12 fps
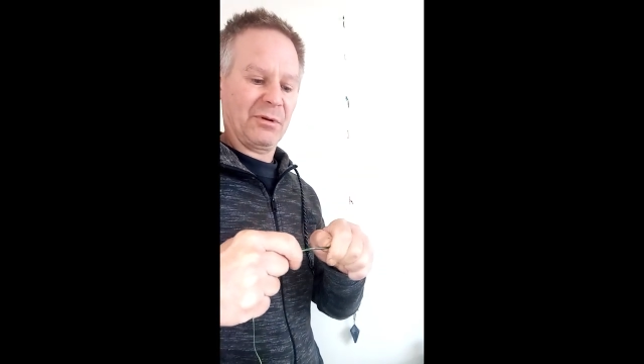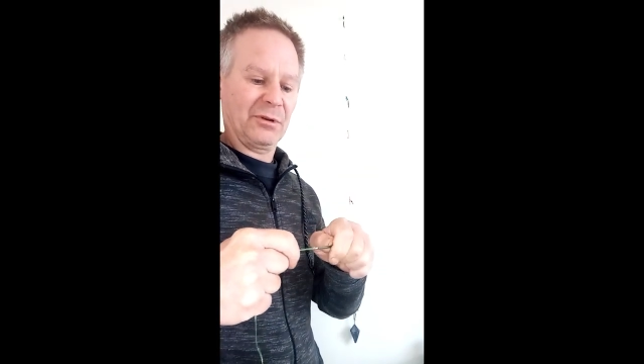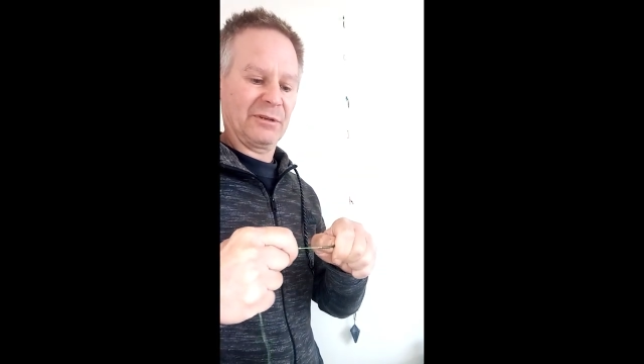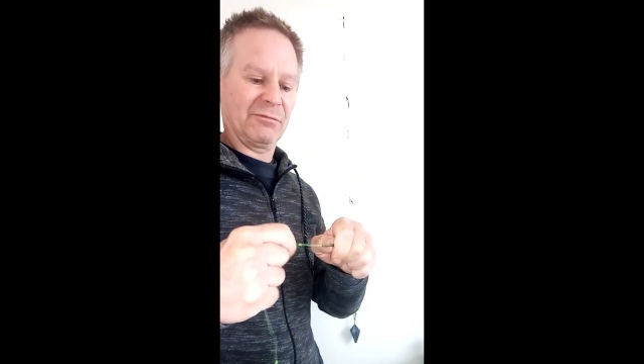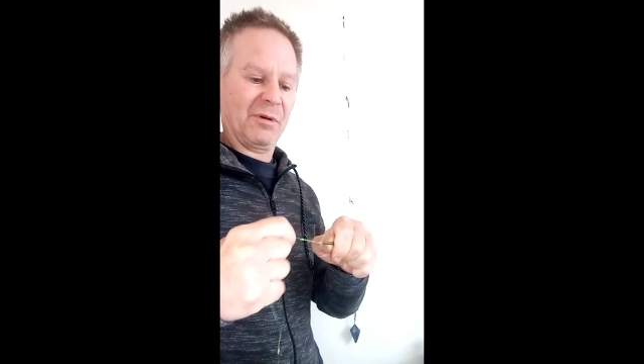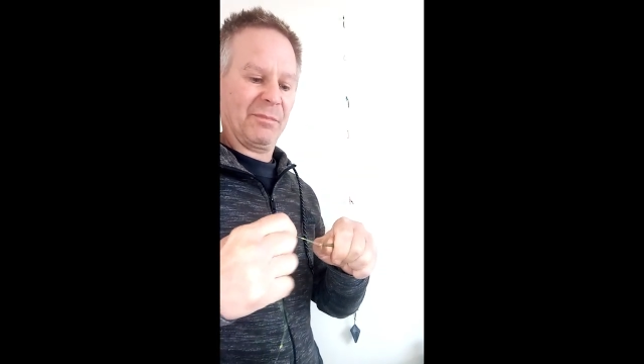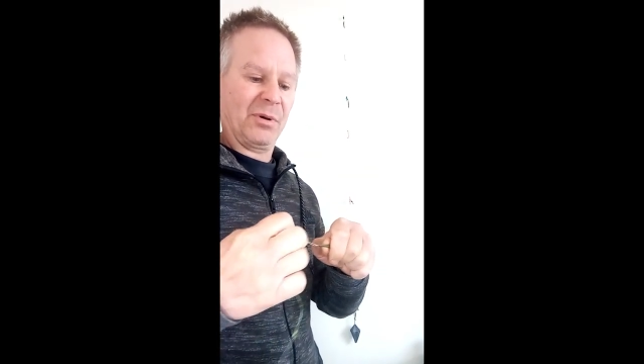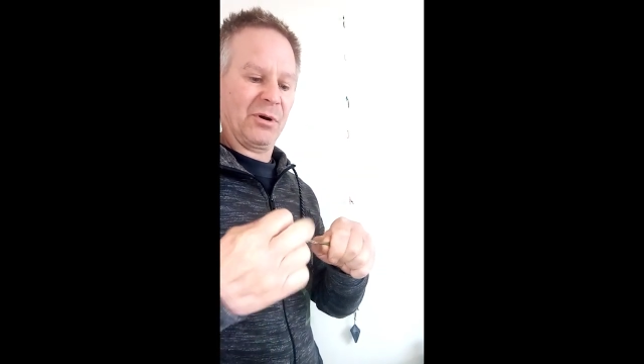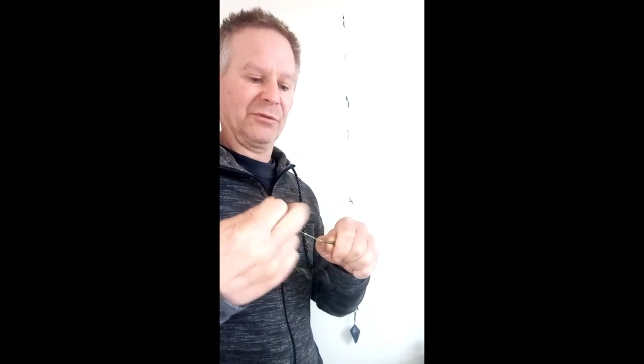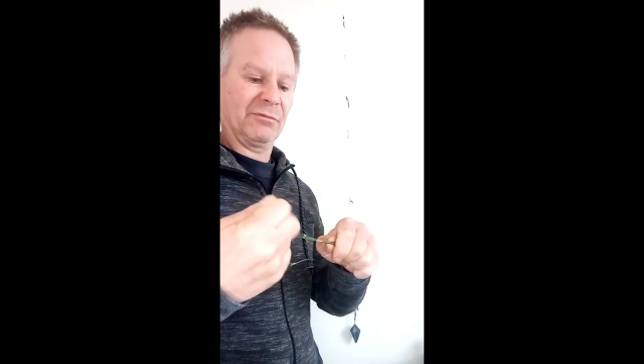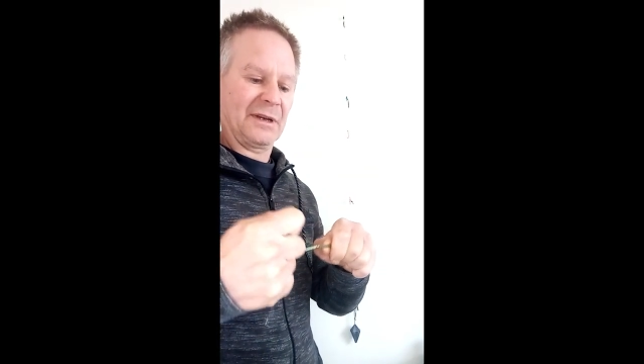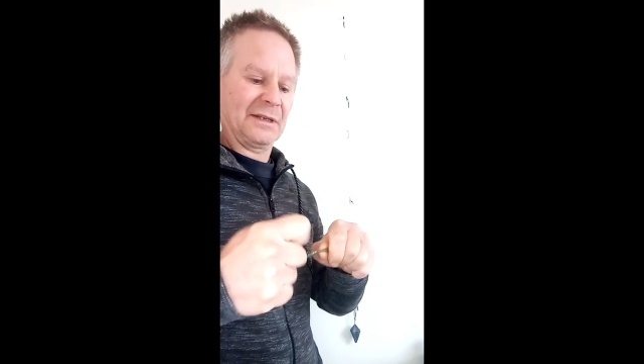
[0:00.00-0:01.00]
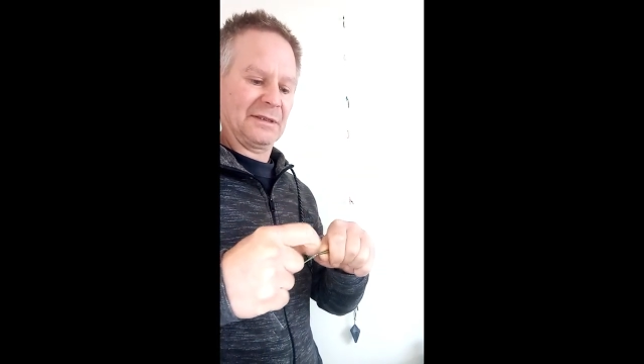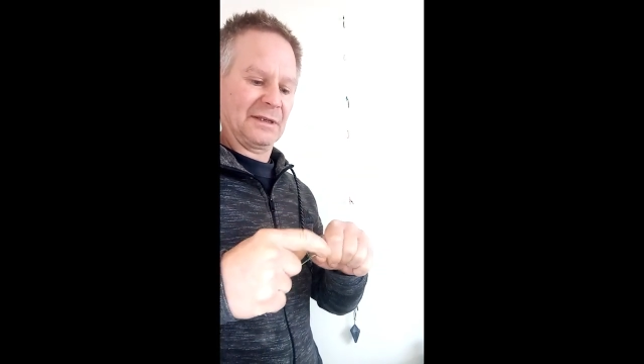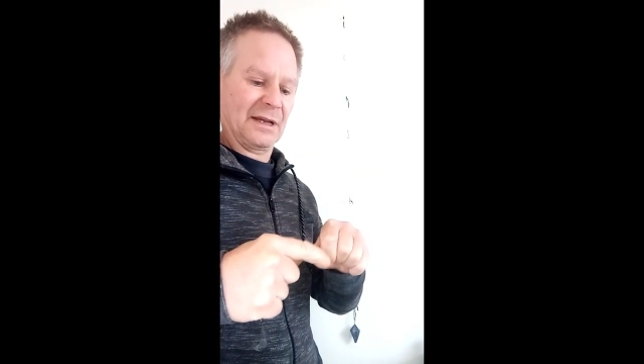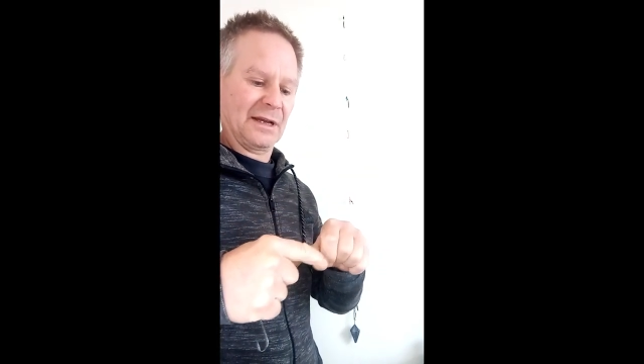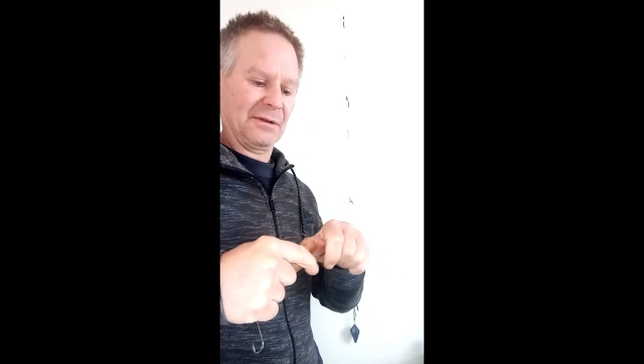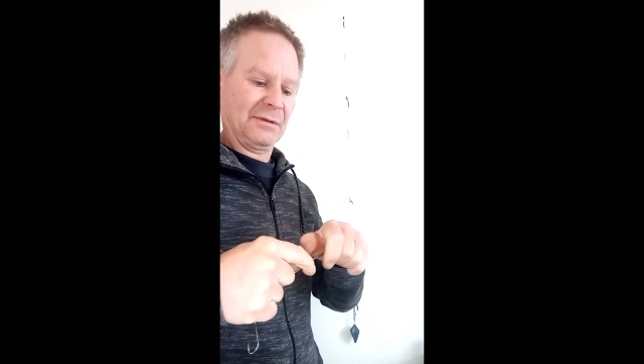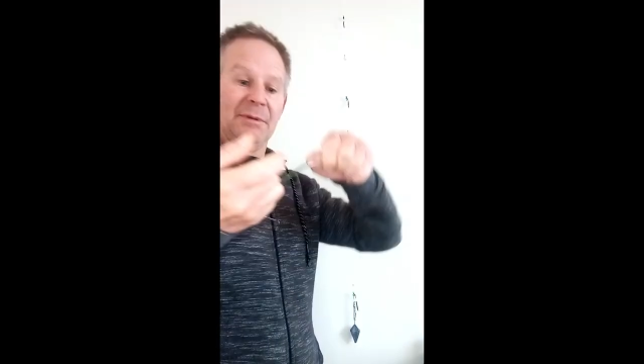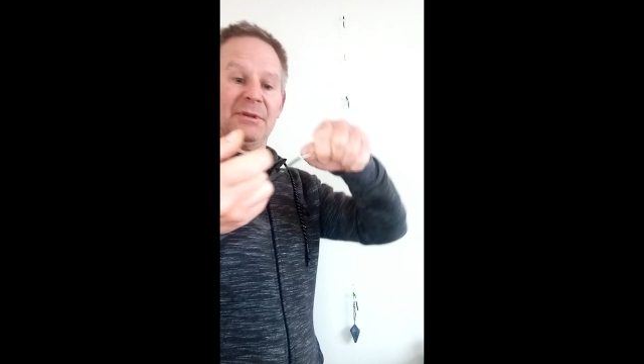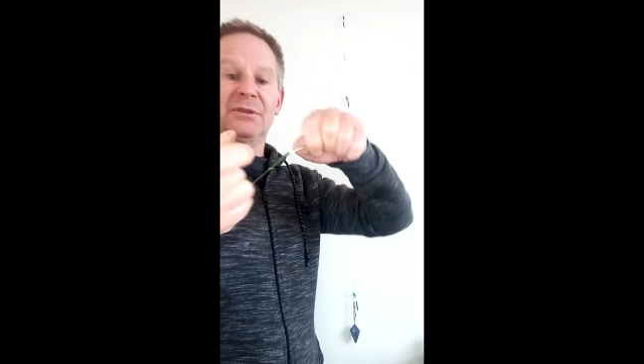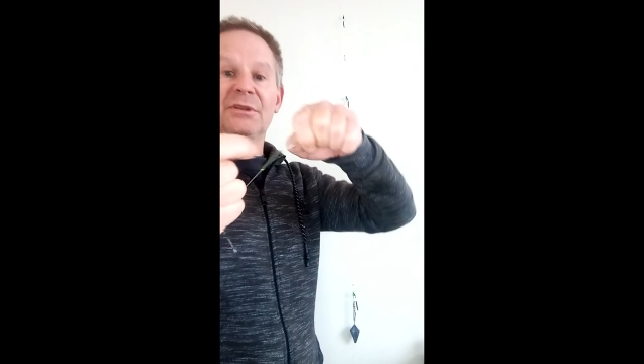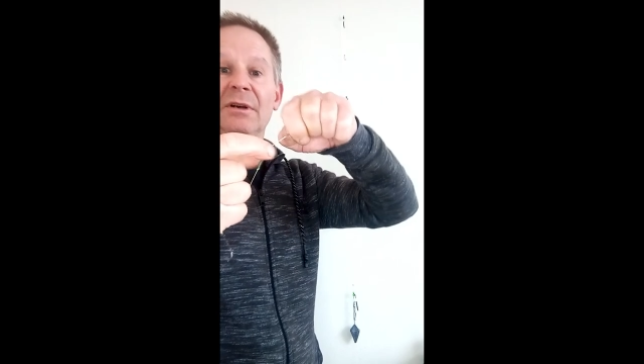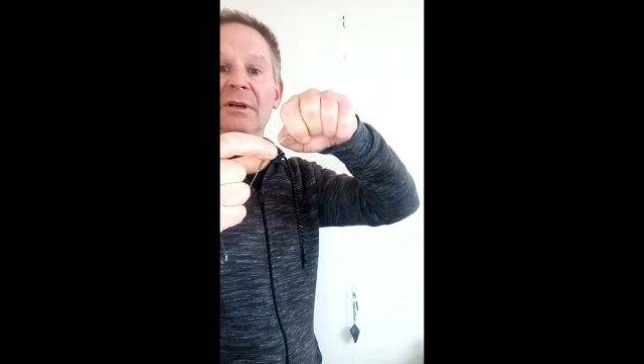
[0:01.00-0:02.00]
on your rod pod, ready to go.
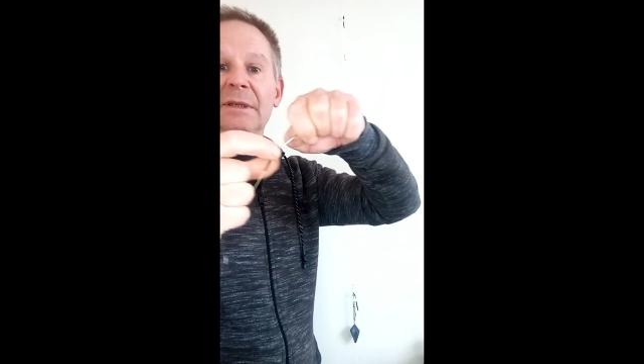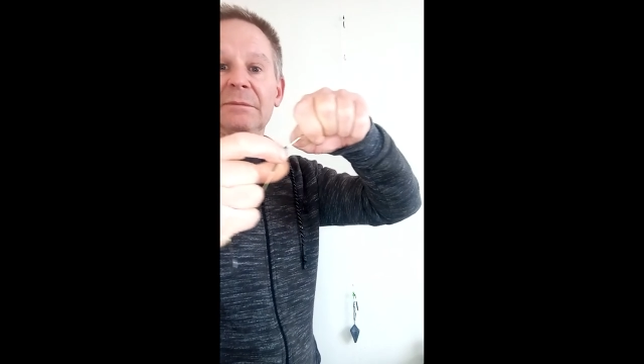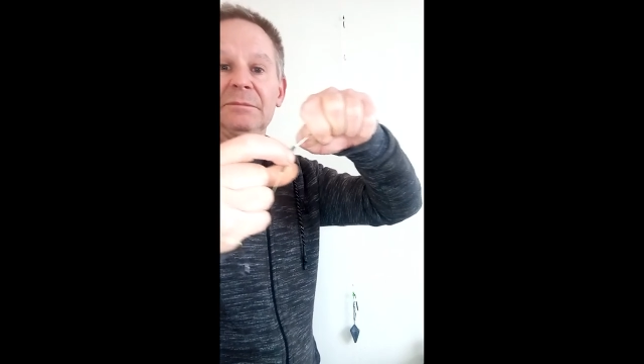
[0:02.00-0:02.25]
It's tight,